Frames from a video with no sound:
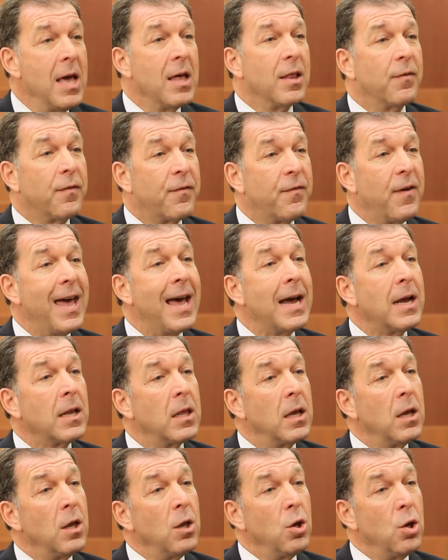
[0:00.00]
The fact
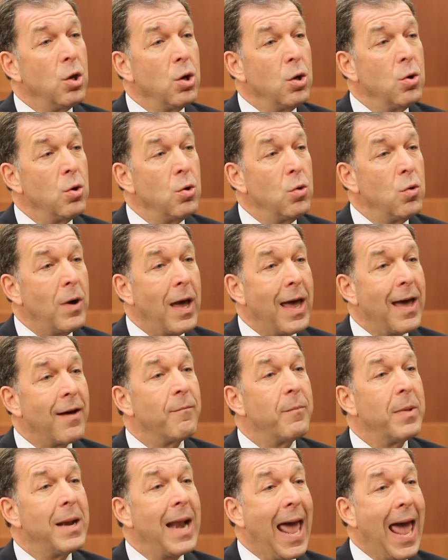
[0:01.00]
that you
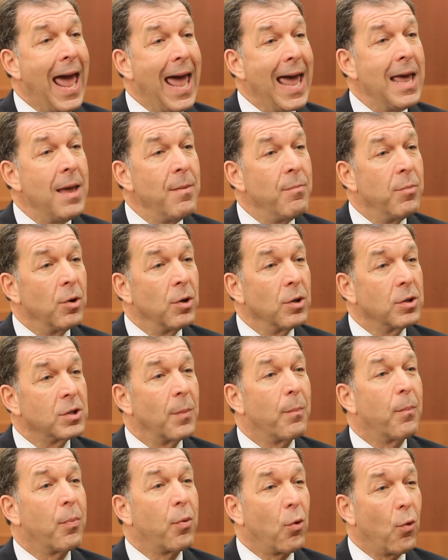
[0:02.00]
have been able to
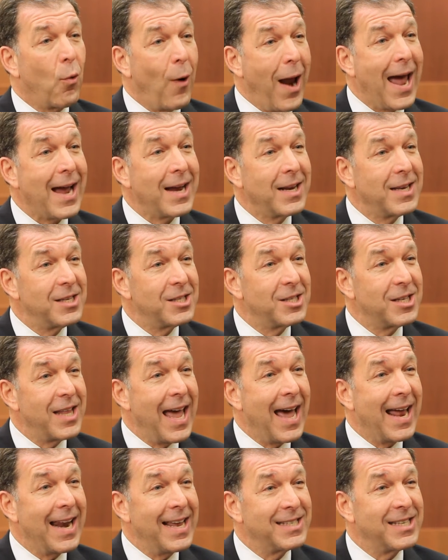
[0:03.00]
practice
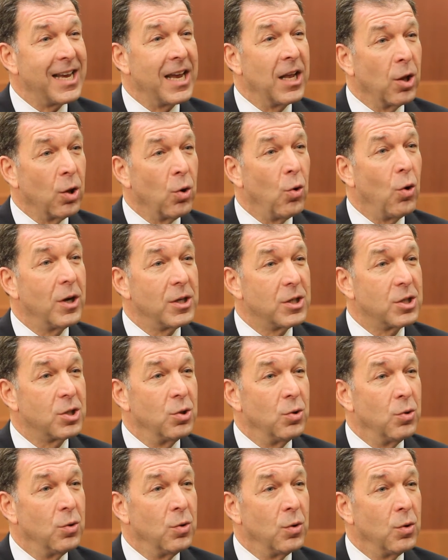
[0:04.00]
that as a law
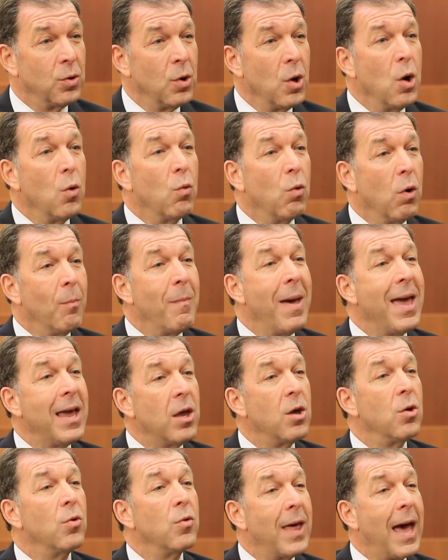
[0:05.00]
student will make
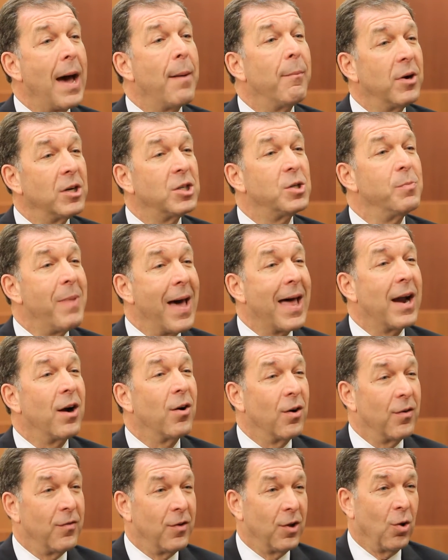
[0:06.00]
you that much better
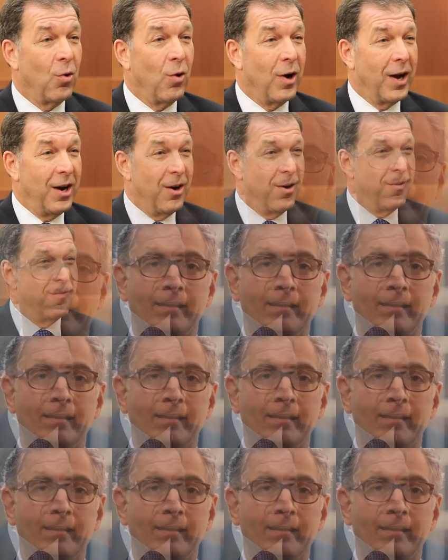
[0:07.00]
of a lawyer.